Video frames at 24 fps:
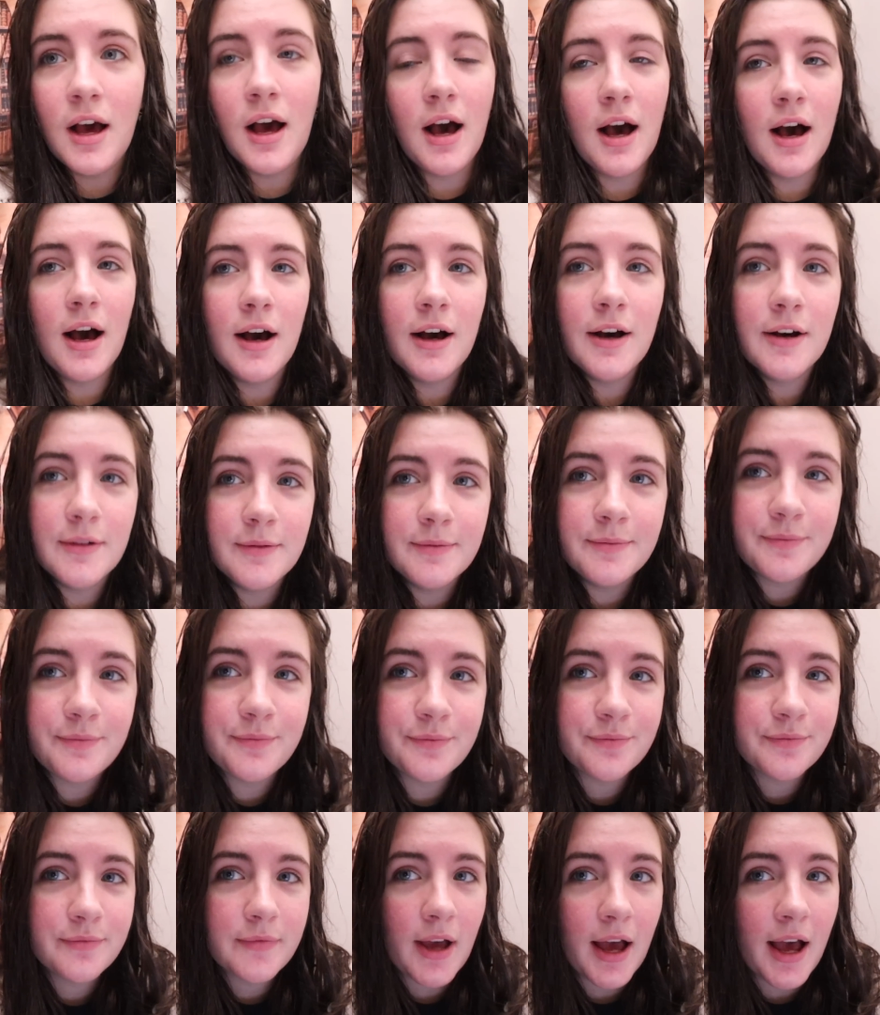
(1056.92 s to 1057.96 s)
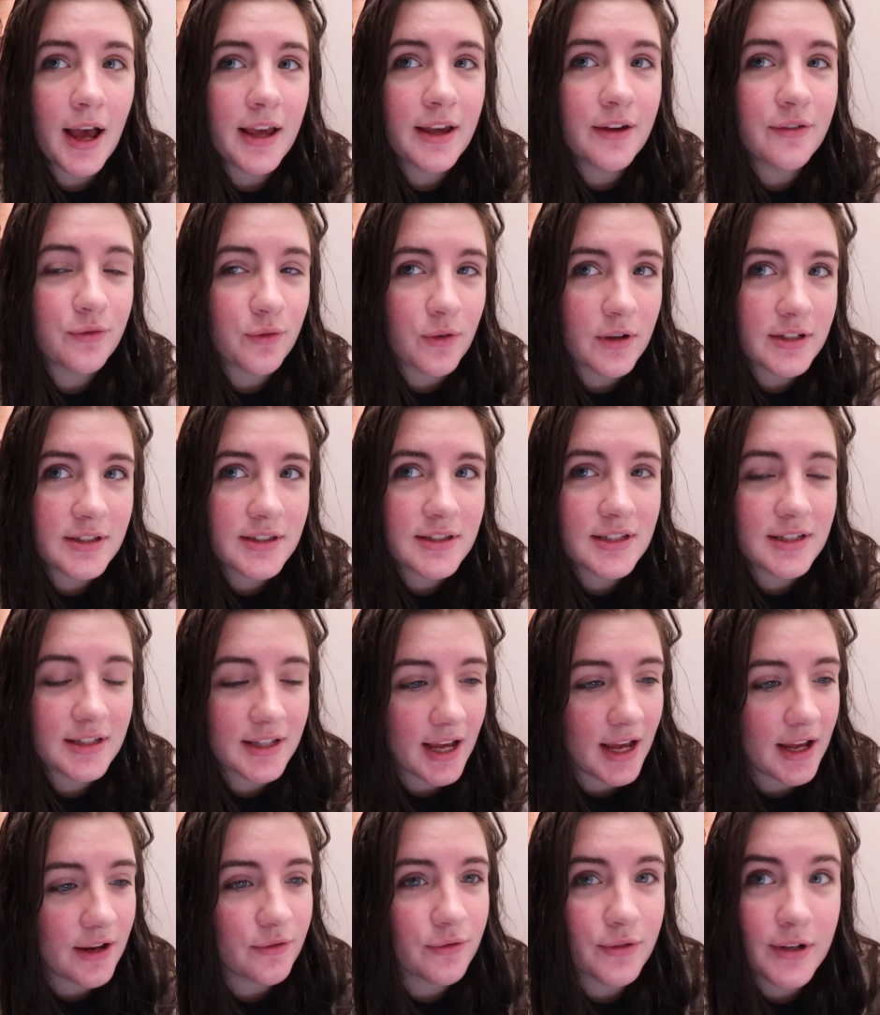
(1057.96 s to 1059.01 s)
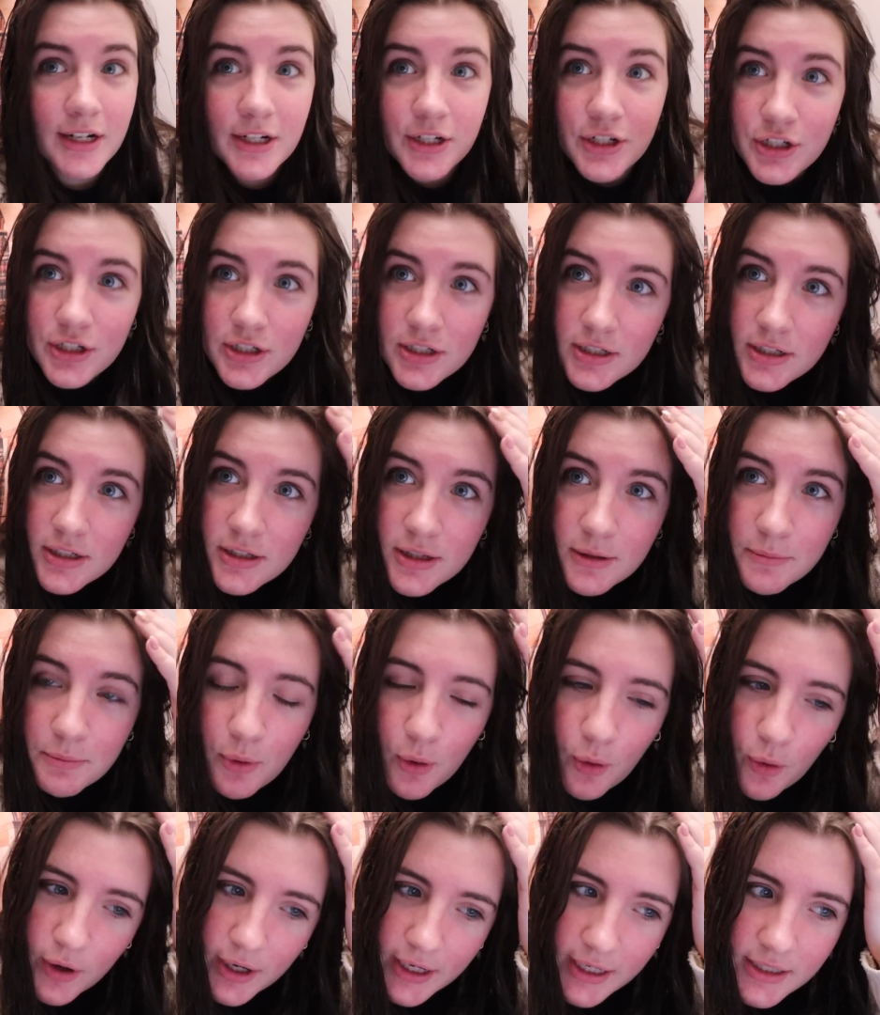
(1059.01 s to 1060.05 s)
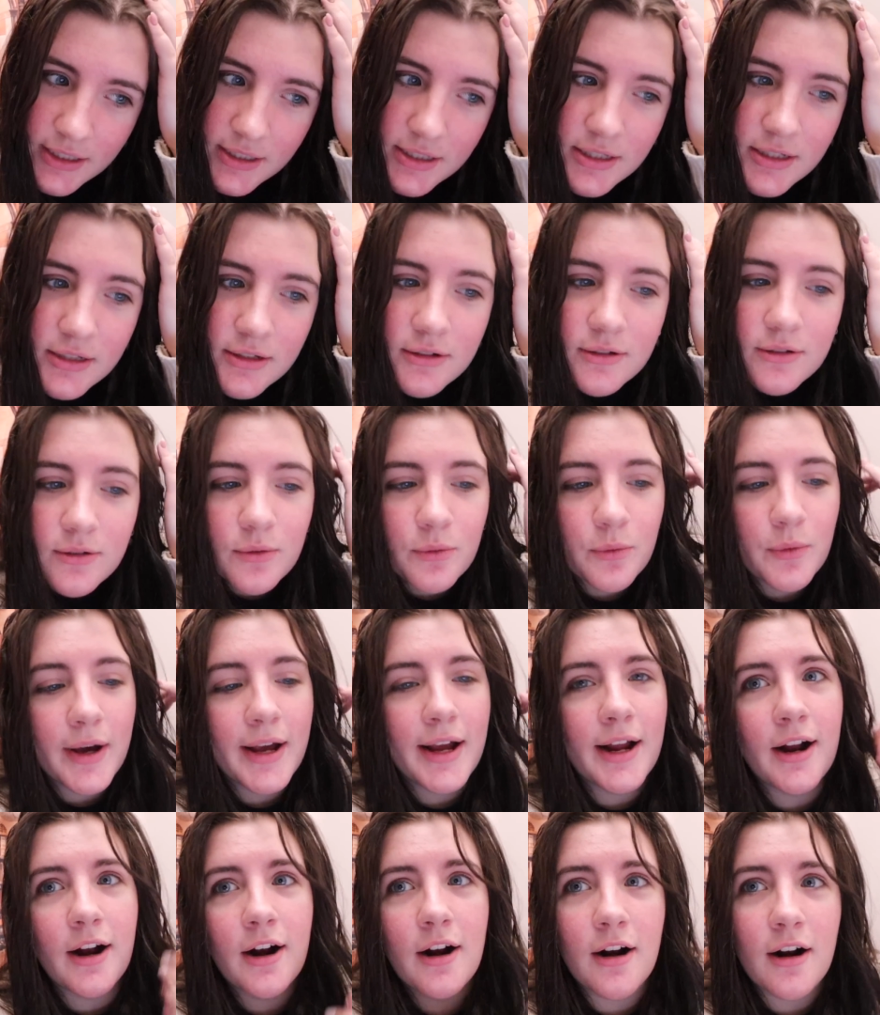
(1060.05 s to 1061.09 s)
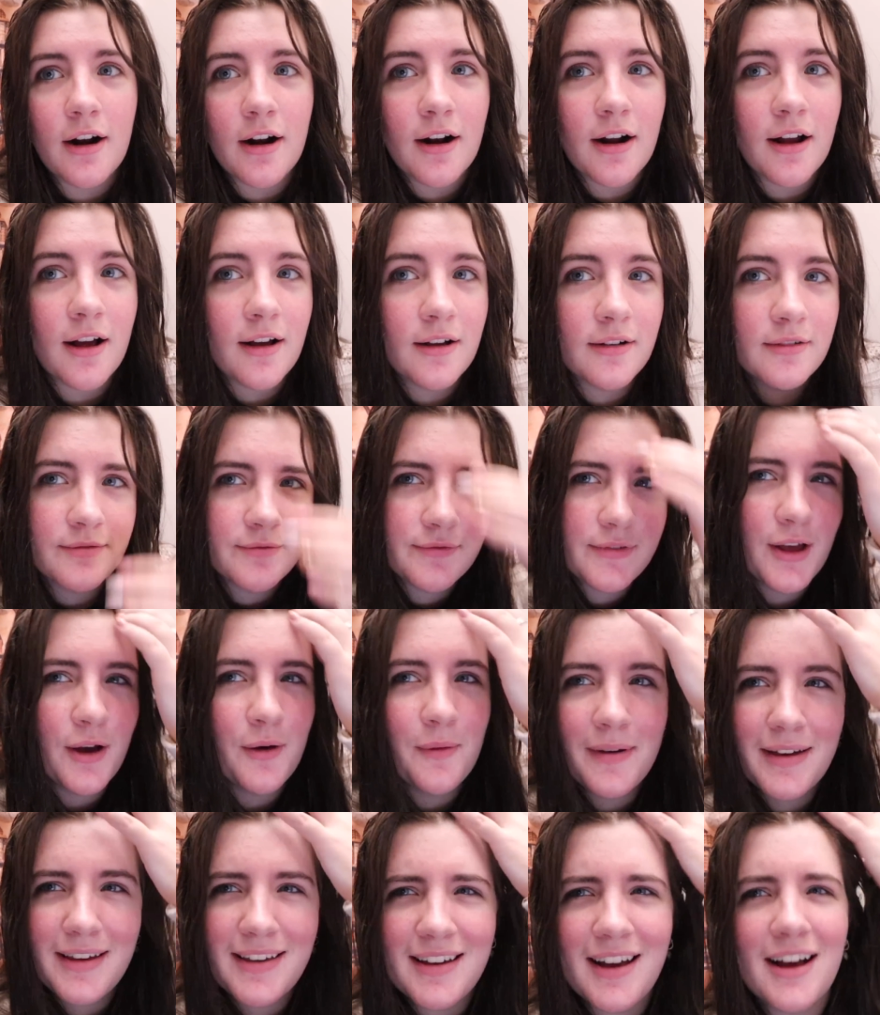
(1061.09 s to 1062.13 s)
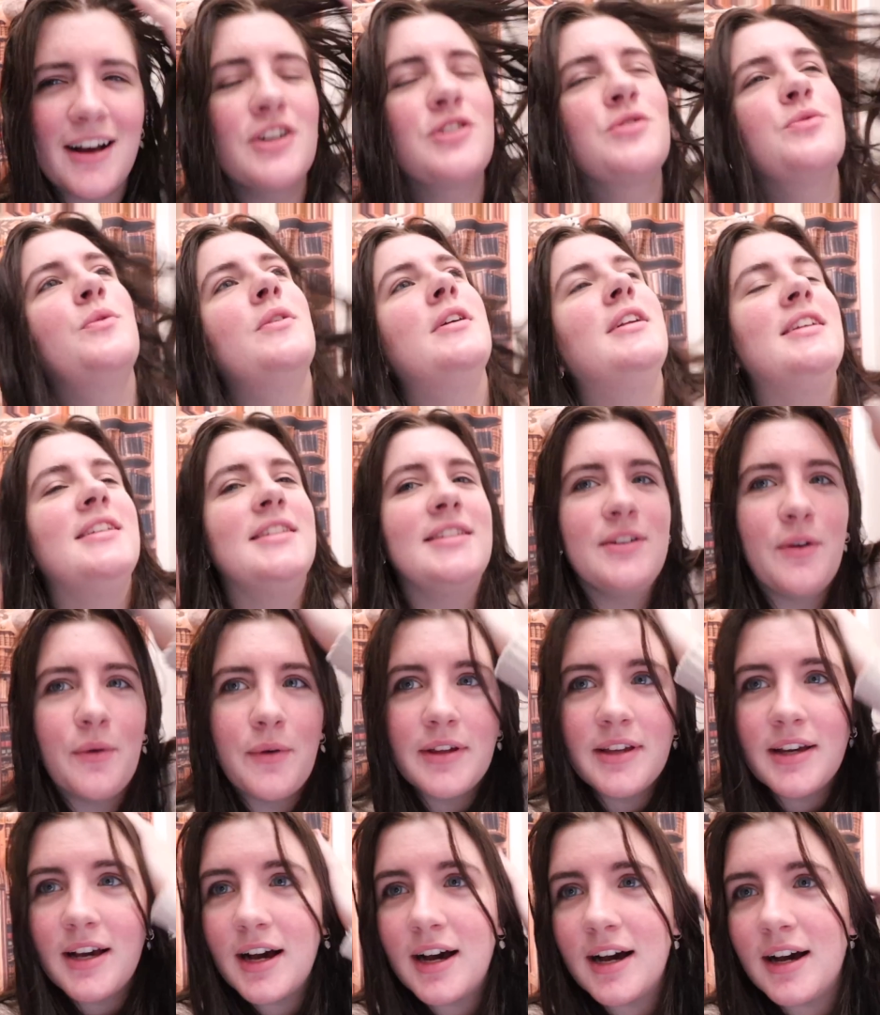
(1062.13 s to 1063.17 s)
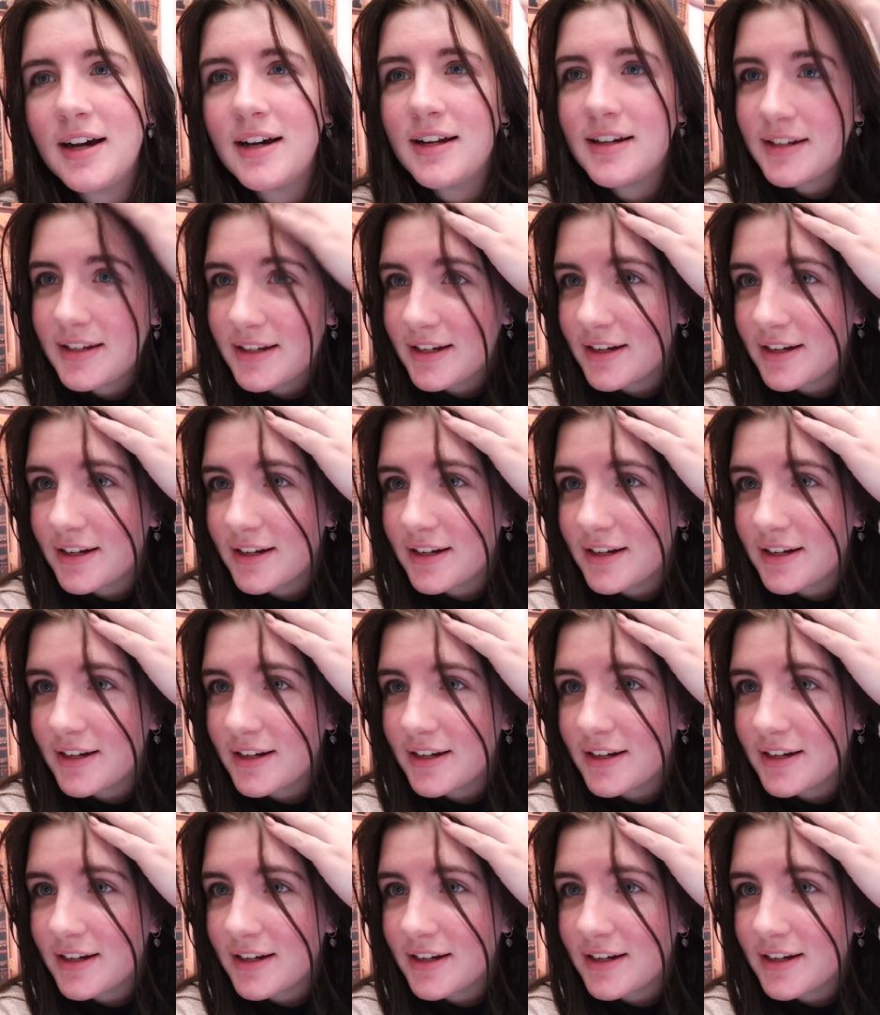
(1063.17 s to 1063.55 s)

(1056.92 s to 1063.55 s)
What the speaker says: I have once again reached the point where, oh my gosh, what is going on